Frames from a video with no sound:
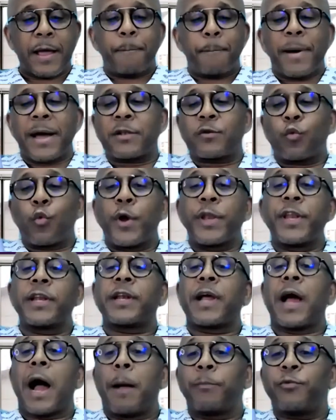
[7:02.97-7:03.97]
But when it
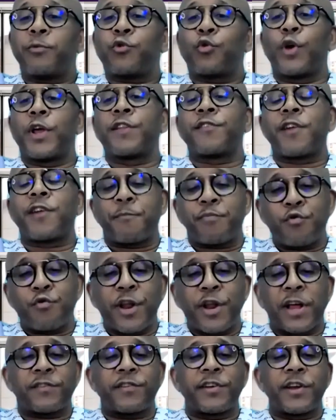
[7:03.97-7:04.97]
comes to
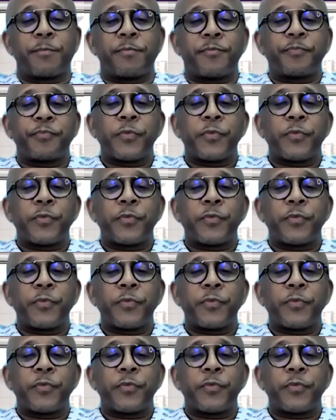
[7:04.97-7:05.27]
entrepreneurship,